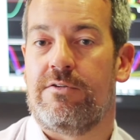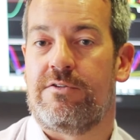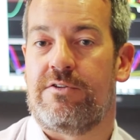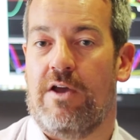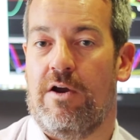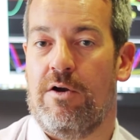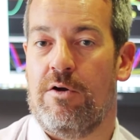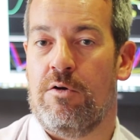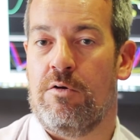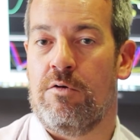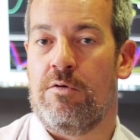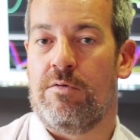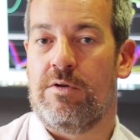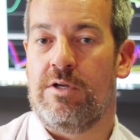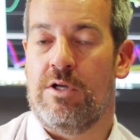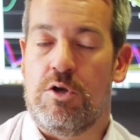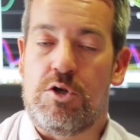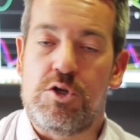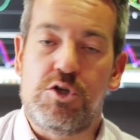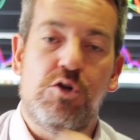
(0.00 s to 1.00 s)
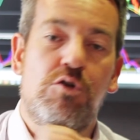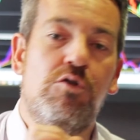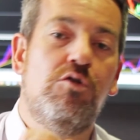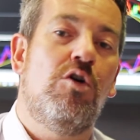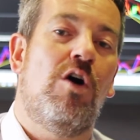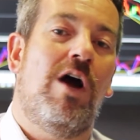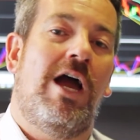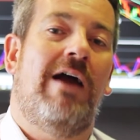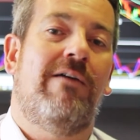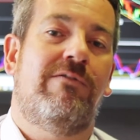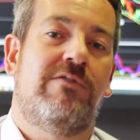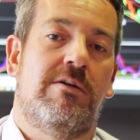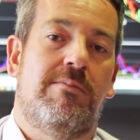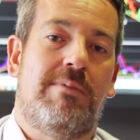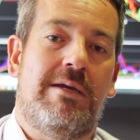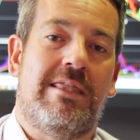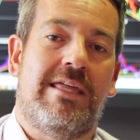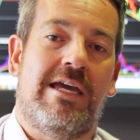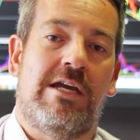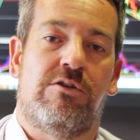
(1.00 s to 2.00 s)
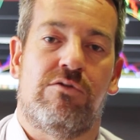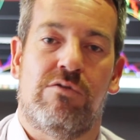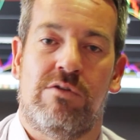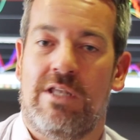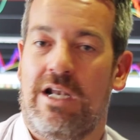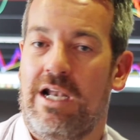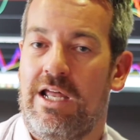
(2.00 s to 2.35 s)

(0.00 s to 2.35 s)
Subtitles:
So you do not have to be there during